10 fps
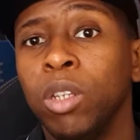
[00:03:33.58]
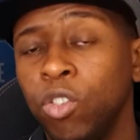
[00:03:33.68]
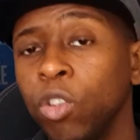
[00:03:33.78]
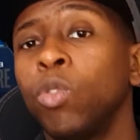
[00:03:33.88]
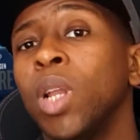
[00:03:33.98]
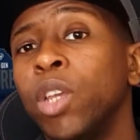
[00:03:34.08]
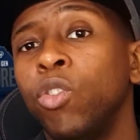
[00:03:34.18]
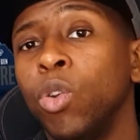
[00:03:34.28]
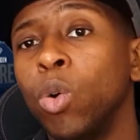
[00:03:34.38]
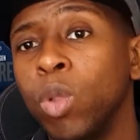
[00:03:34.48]
it's just to let
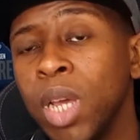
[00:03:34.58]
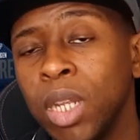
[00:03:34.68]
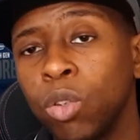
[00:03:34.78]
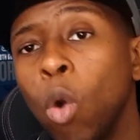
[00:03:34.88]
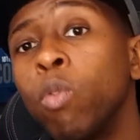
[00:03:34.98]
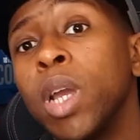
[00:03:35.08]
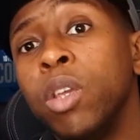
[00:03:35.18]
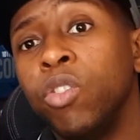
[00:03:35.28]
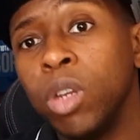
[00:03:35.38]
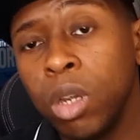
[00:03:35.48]
you know that it's over
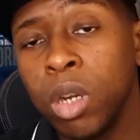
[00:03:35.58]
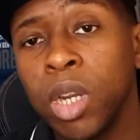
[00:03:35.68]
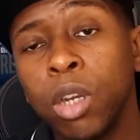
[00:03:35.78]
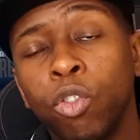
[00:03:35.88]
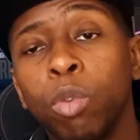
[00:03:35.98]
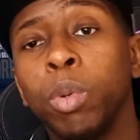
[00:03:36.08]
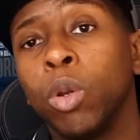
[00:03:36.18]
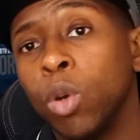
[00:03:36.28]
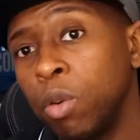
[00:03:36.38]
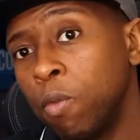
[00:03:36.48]
engineered and it should be
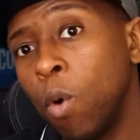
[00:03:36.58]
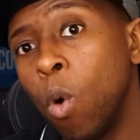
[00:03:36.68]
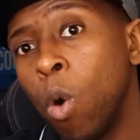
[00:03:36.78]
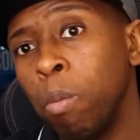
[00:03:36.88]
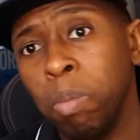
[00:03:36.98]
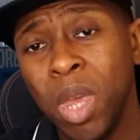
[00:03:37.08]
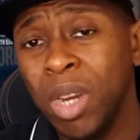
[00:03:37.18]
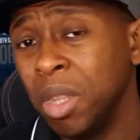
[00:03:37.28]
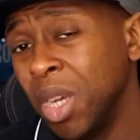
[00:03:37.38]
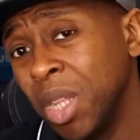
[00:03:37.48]
good for
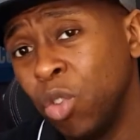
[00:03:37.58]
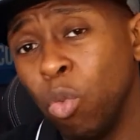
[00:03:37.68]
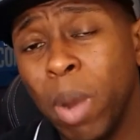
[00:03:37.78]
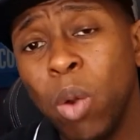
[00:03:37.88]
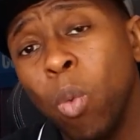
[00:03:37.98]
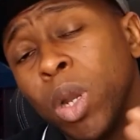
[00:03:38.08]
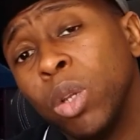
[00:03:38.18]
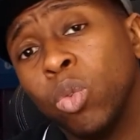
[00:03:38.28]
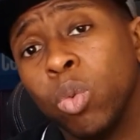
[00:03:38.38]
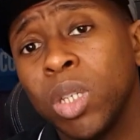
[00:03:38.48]
anything that you might want to
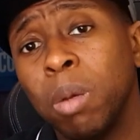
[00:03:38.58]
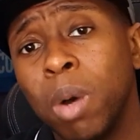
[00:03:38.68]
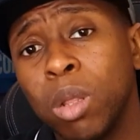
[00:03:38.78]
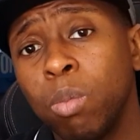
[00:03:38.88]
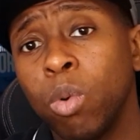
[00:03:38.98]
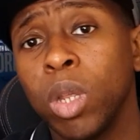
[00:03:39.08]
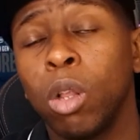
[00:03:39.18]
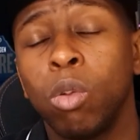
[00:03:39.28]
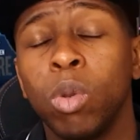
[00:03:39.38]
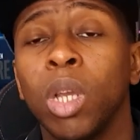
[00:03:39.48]
do with the motherboard,
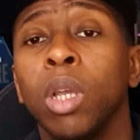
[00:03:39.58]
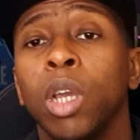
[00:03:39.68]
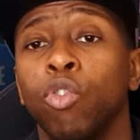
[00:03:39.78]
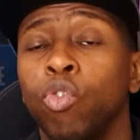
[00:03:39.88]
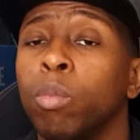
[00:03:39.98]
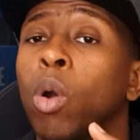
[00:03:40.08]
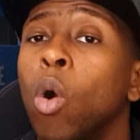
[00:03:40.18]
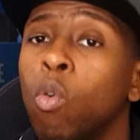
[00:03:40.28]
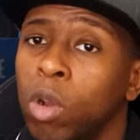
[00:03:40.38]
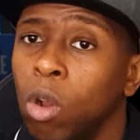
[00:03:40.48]
including extreme
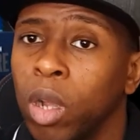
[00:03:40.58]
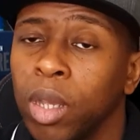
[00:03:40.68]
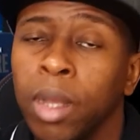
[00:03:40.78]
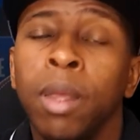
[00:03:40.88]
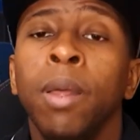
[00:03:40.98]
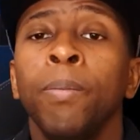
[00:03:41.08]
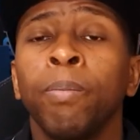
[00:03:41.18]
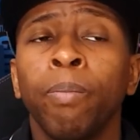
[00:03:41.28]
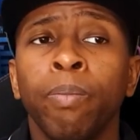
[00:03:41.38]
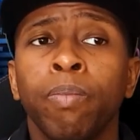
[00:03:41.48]
overclocking.
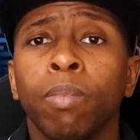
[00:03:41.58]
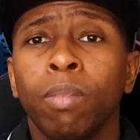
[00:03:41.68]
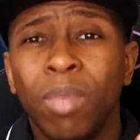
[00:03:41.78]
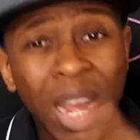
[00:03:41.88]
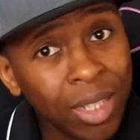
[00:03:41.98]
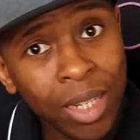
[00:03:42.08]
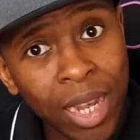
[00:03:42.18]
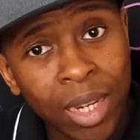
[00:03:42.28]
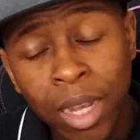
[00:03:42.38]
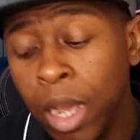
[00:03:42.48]
That
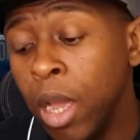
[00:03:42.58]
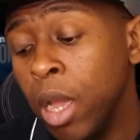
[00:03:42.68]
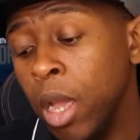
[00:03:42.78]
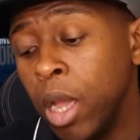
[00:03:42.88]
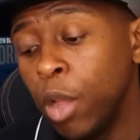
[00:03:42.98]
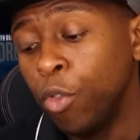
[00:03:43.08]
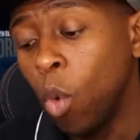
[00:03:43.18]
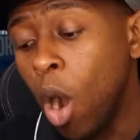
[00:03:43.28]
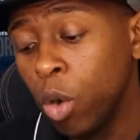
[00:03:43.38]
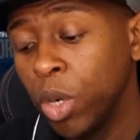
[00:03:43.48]
said, if you
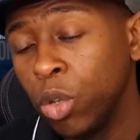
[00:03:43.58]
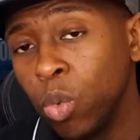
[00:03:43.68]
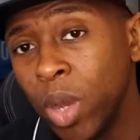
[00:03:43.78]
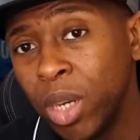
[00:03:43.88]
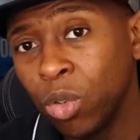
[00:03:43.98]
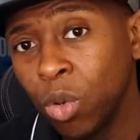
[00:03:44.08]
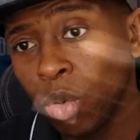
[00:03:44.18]
are going to do any sort